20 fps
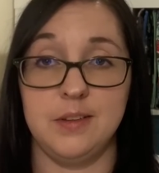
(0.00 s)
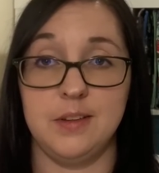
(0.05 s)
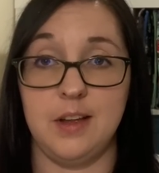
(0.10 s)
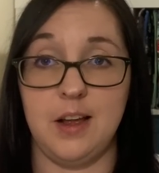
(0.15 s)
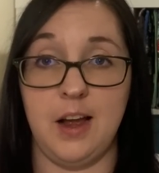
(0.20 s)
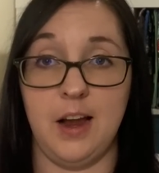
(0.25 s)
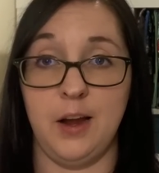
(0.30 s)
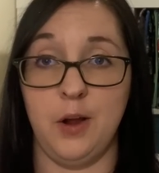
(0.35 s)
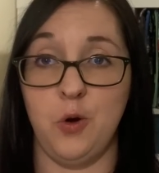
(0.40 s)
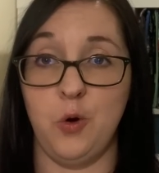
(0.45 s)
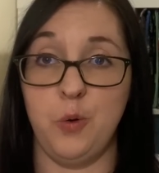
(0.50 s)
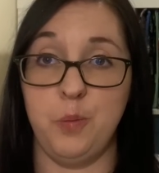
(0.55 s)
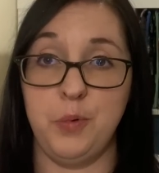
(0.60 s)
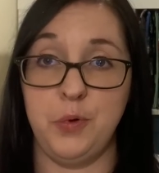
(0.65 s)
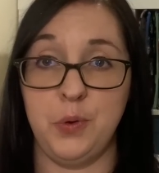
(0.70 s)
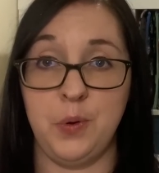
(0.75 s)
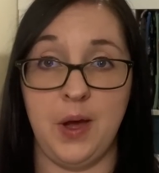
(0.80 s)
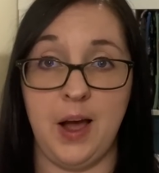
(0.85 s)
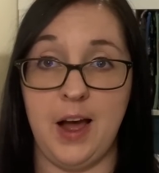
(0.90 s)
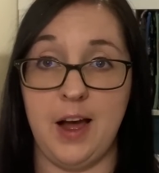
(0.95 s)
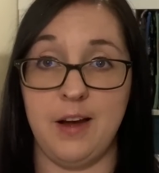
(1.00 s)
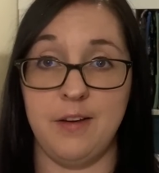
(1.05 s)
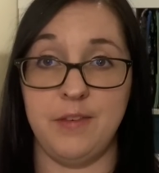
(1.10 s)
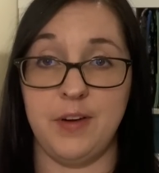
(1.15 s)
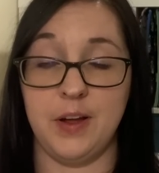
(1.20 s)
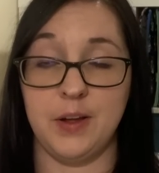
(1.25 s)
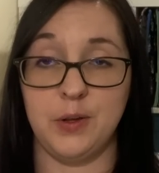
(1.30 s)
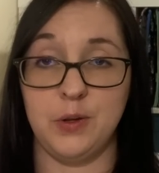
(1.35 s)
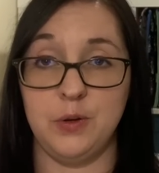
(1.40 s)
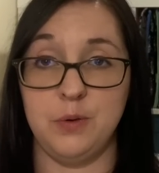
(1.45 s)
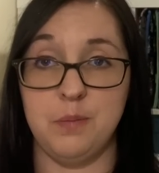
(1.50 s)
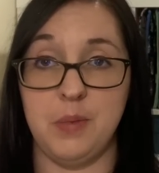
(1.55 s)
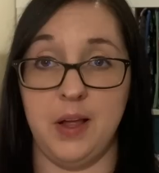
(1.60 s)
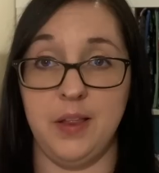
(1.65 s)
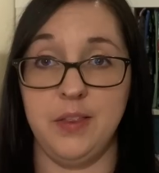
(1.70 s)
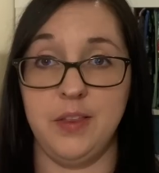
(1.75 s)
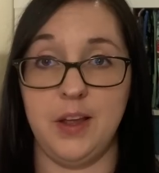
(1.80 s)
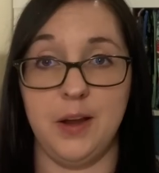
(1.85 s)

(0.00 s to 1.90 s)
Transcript: I hope you have a good month.